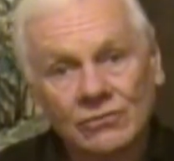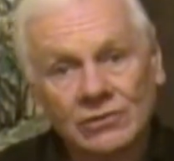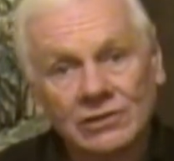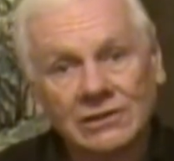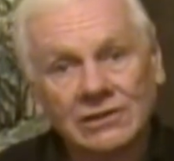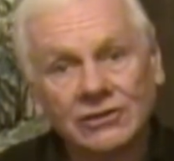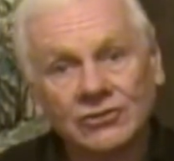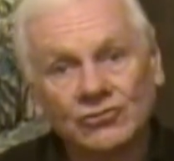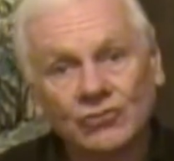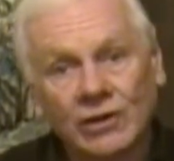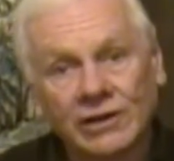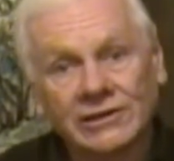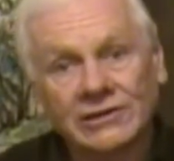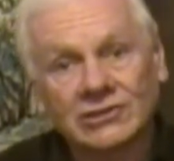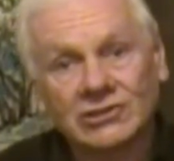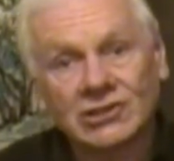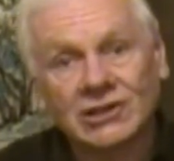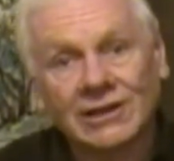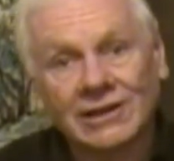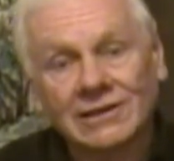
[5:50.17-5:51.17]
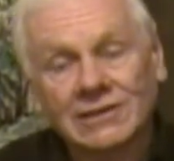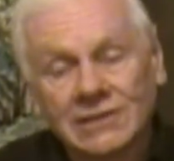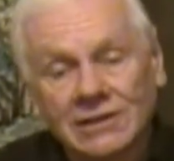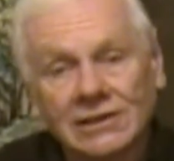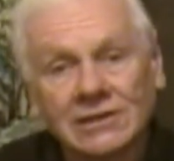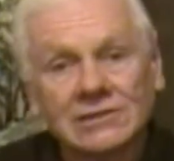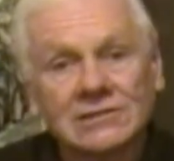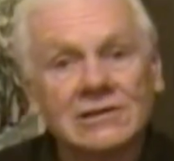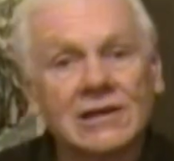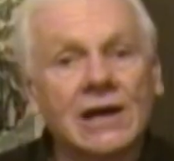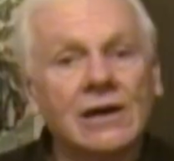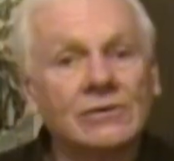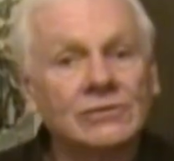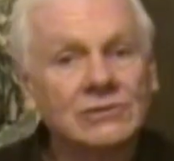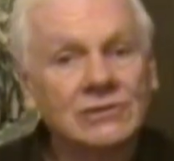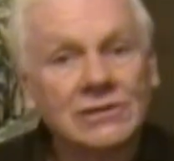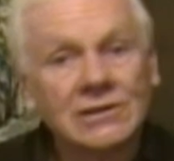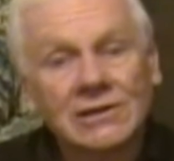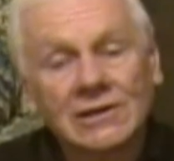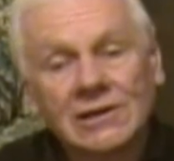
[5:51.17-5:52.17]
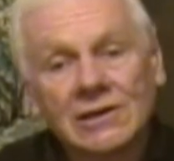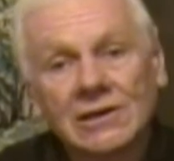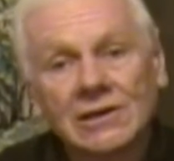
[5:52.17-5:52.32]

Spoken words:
really try to check things out,